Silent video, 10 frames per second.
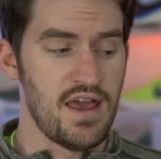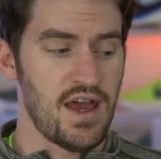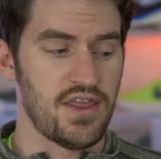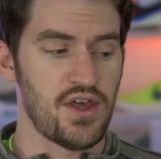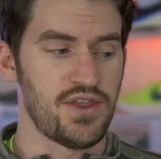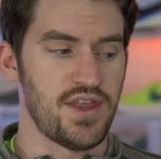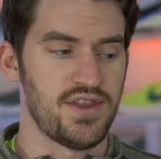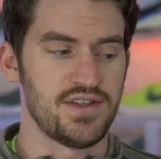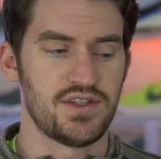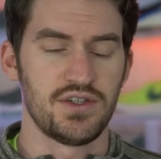I thought that
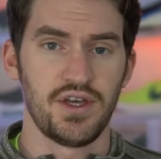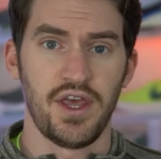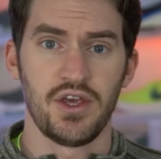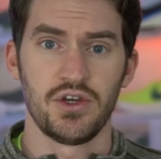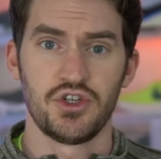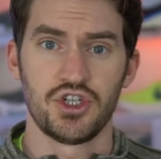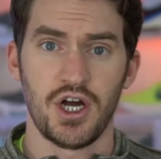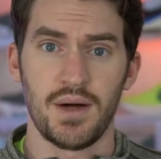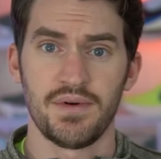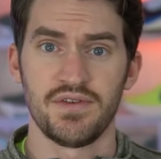this did a good
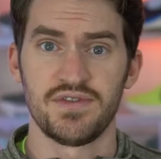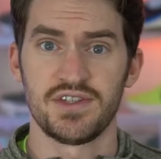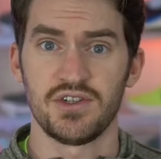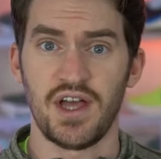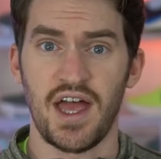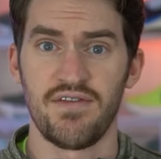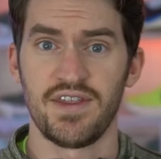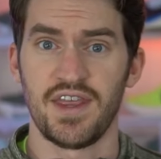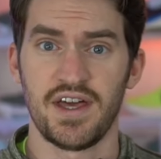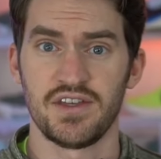job of still
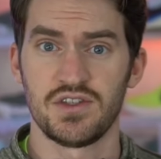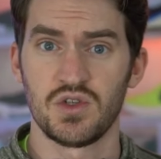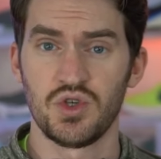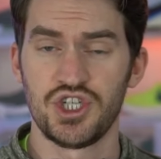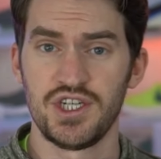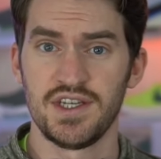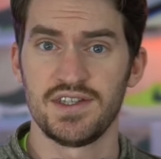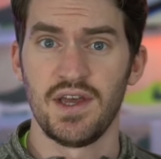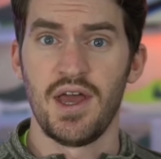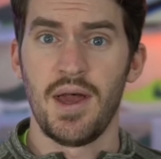having that
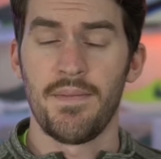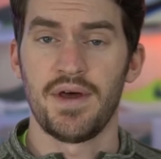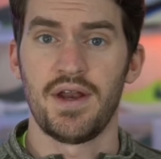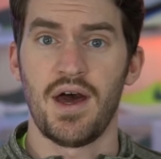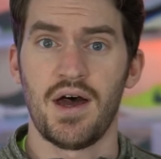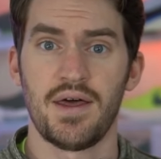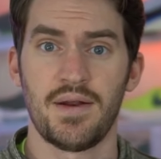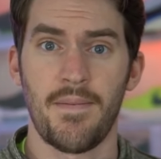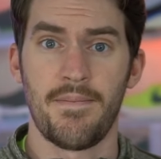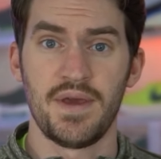squishiness but
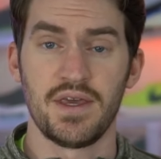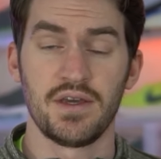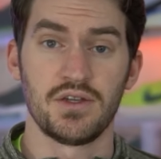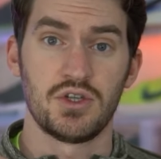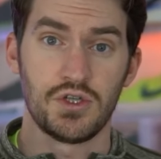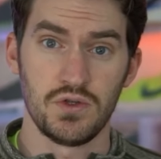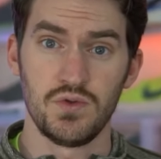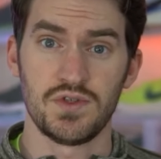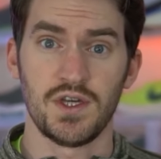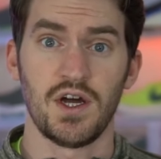not being too
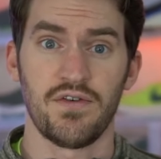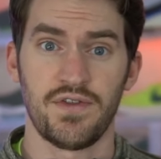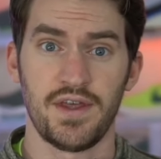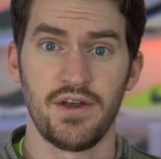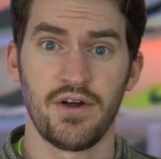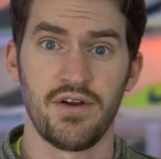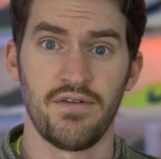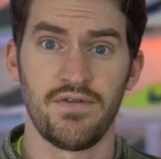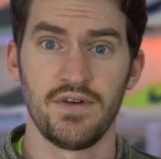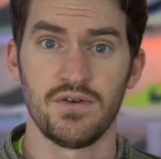soft that you're gonna
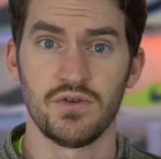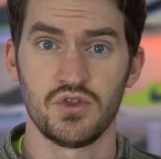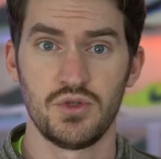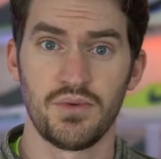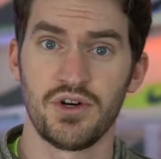feel super